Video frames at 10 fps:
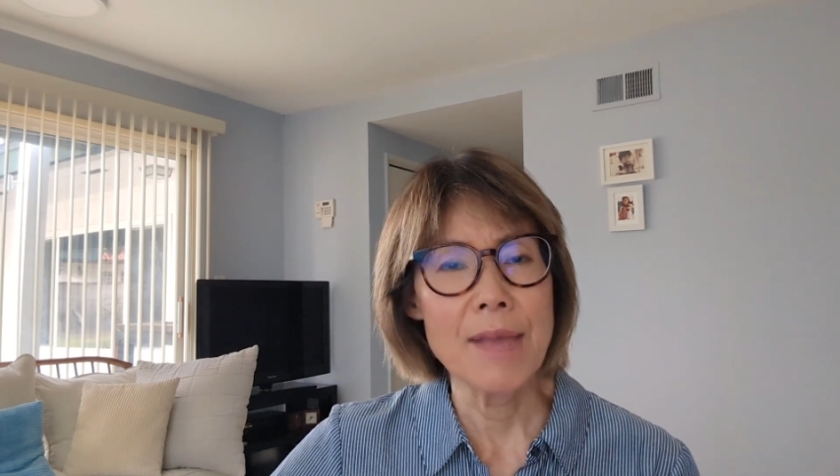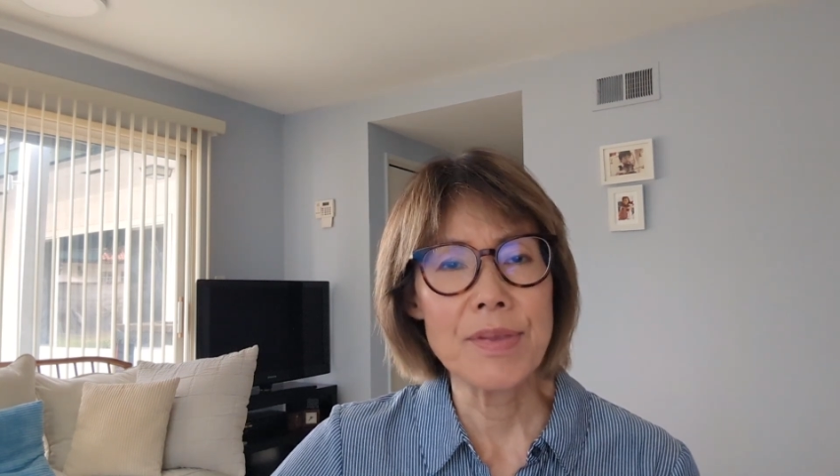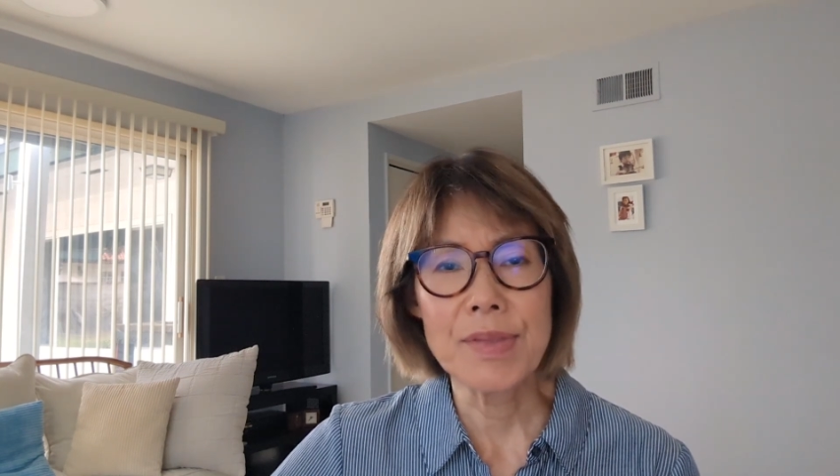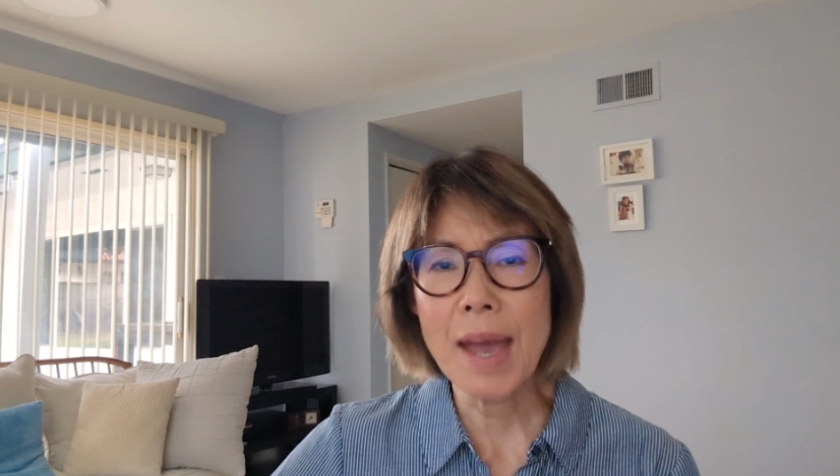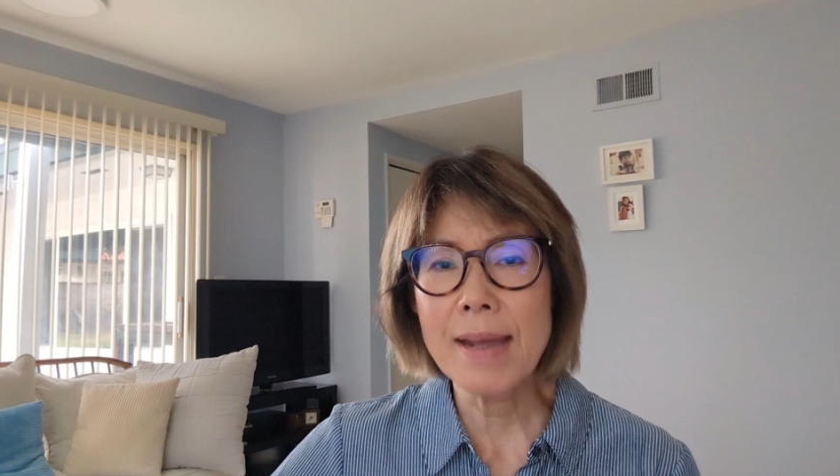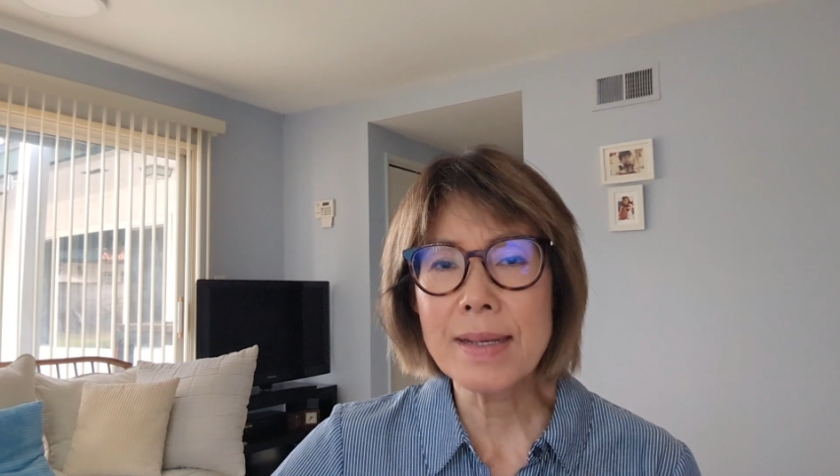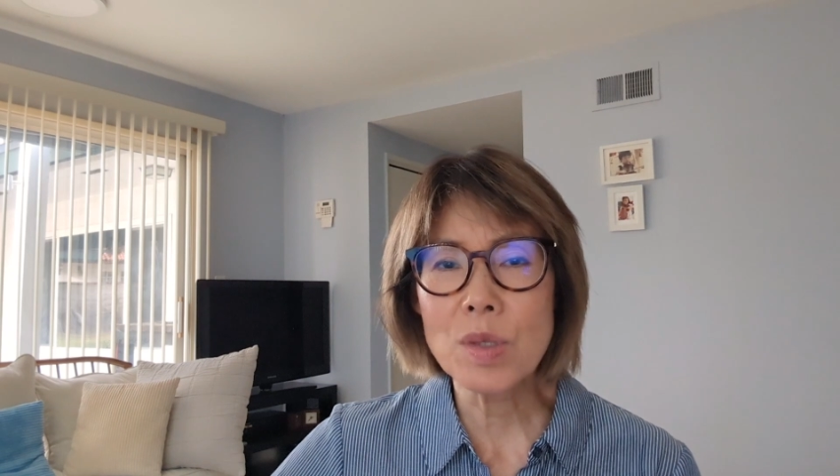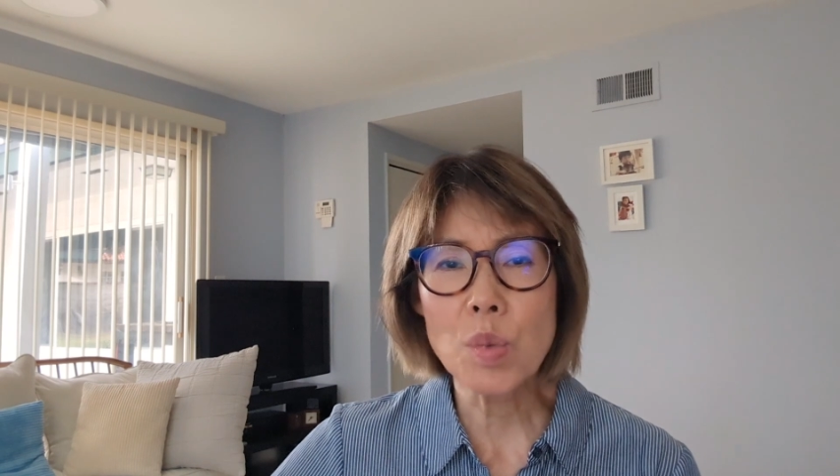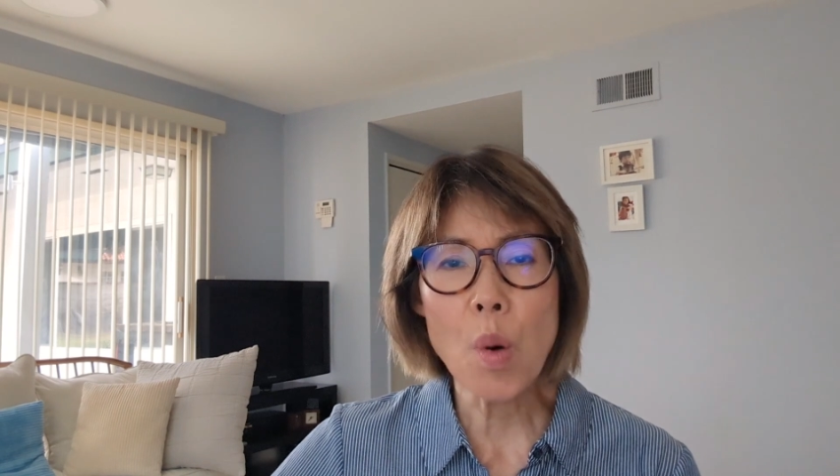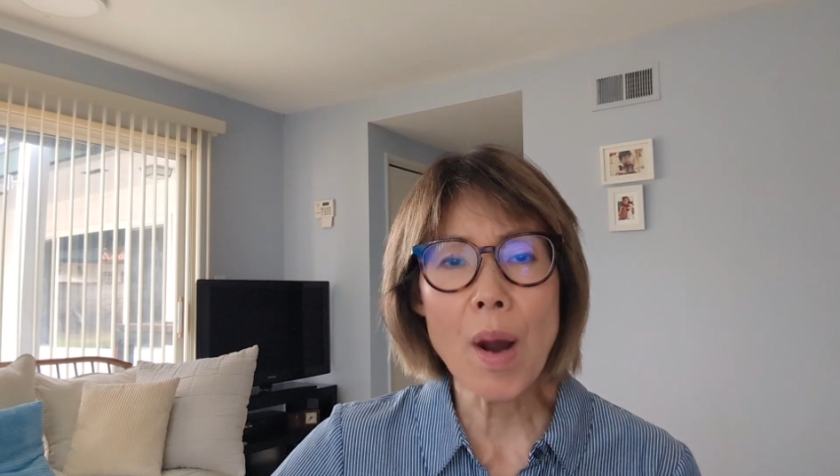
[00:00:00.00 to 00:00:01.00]
And that
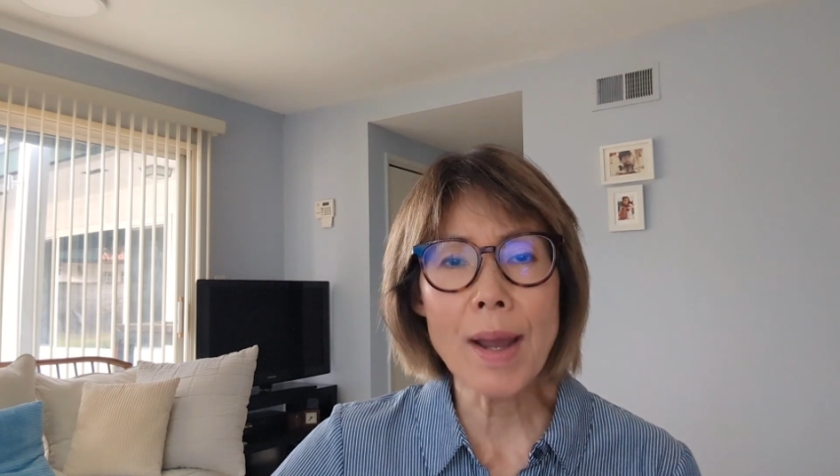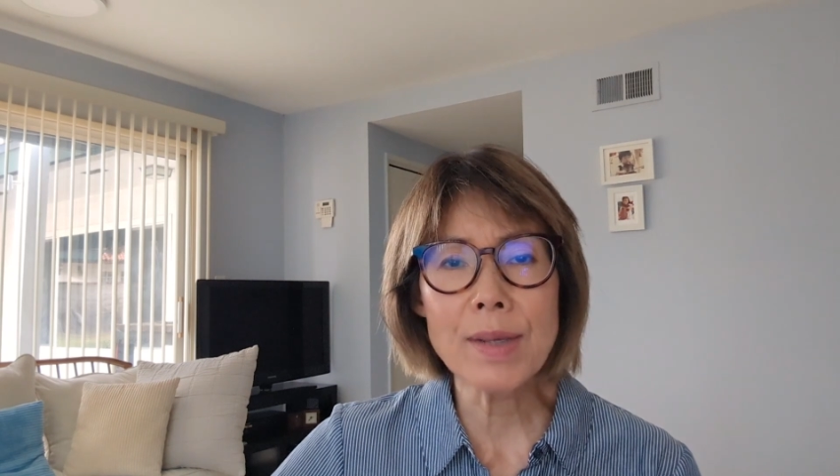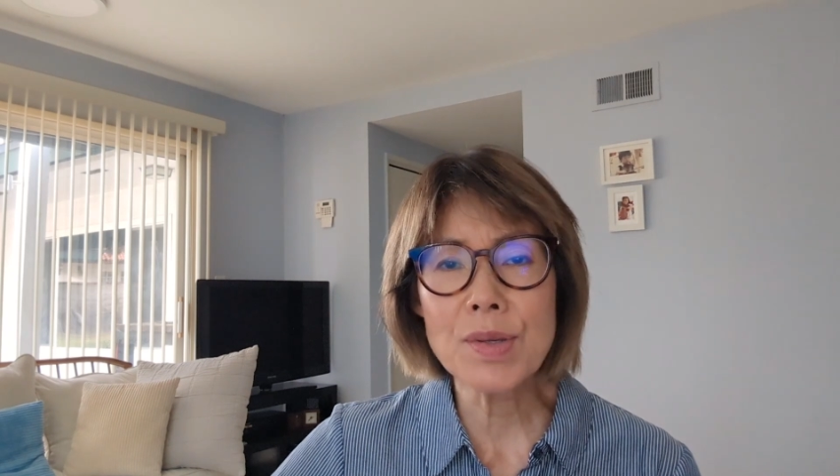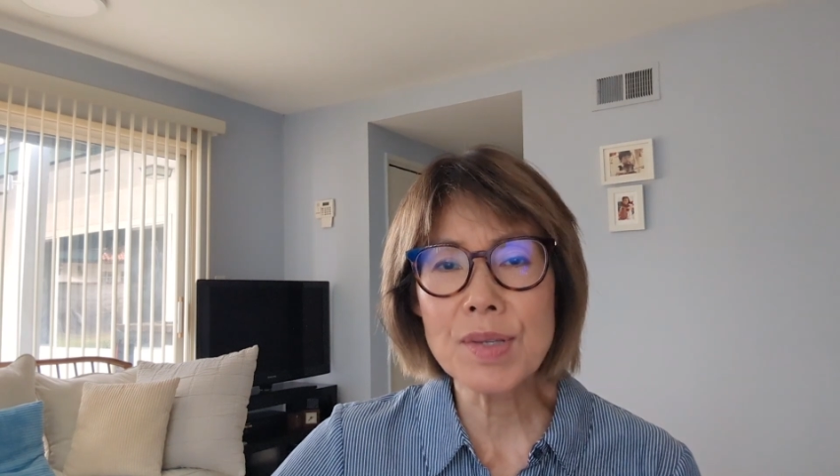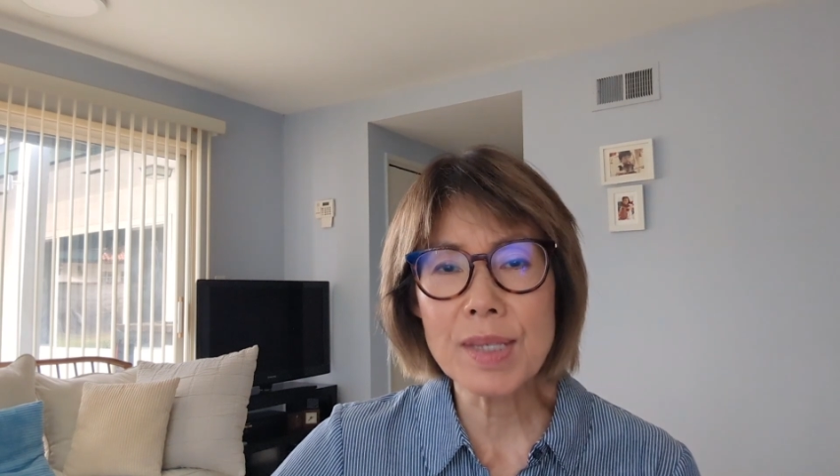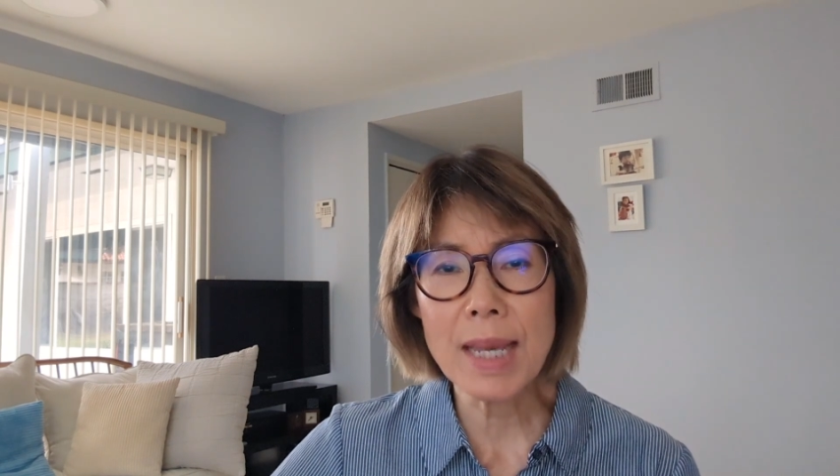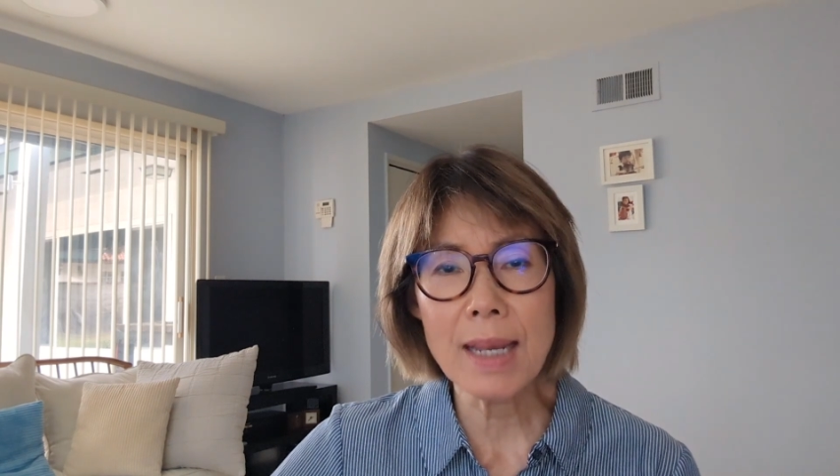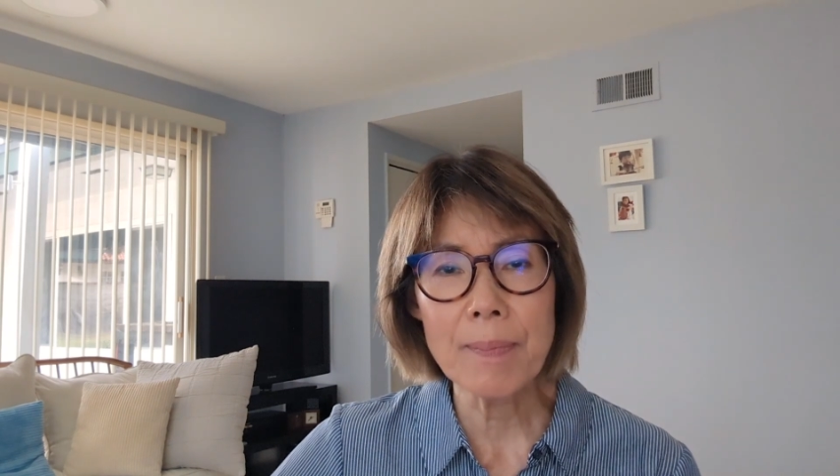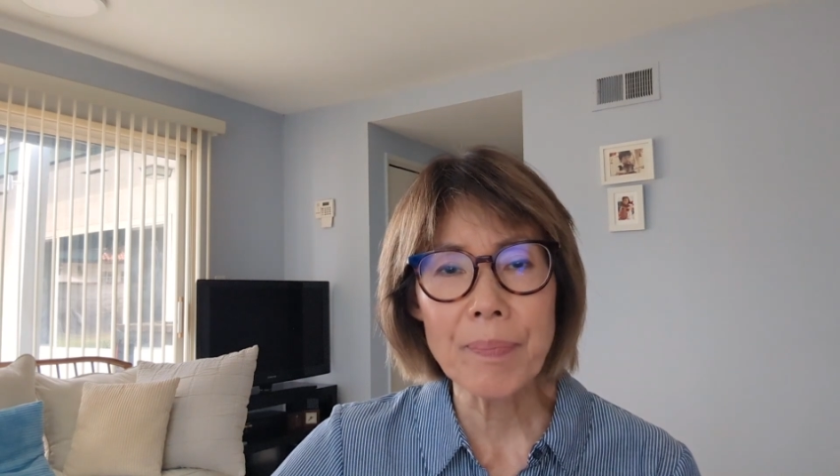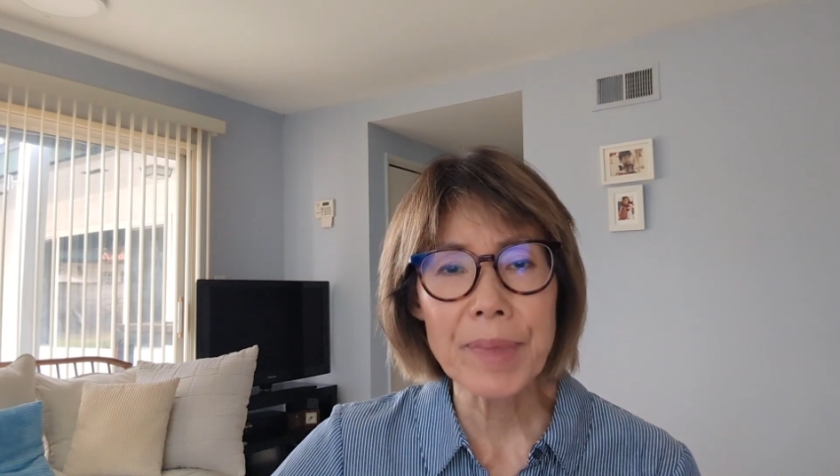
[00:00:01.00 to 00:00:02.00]
is why you
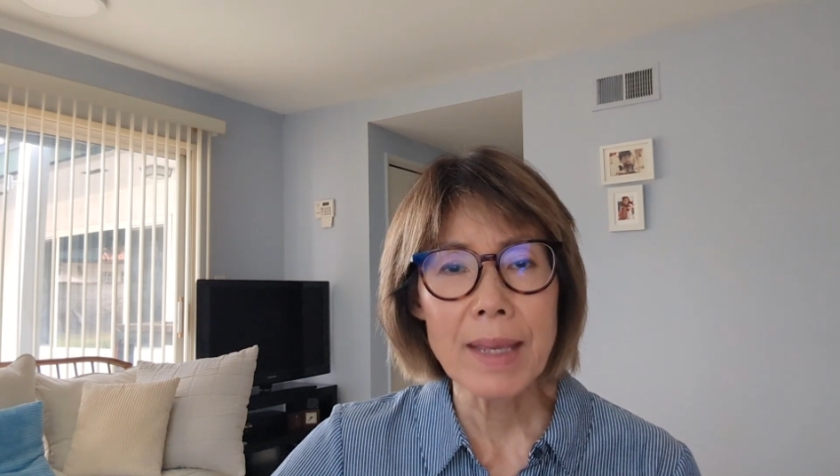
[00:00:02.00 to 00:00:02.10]
say,